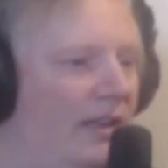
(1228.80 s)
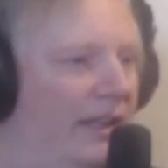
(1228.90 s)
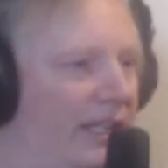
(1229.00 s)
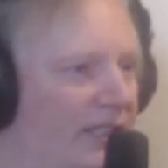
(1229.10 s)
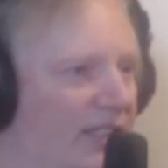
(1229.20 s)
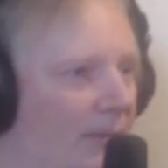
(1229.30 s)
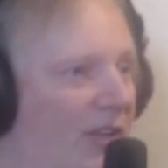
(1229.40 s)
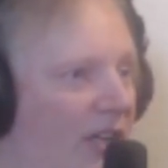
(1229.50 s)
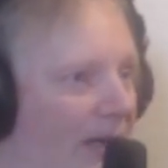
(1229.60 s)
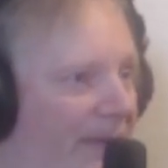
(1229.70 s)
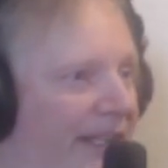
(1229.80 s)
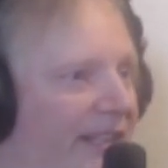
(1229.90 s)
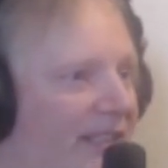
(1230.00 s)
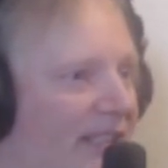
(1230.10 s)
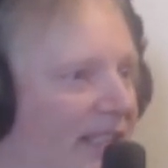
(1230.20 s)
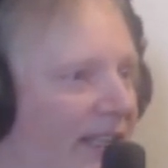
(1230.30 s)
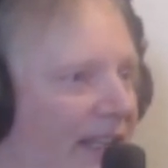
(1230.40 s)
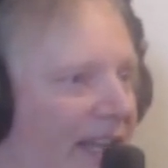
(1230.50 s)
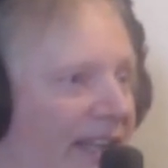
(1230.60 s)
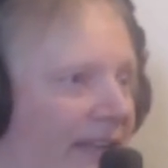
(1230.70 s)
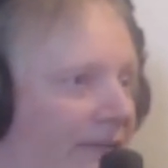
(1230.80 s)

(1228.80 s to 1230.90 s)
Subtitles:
And someone commented and said, hey, if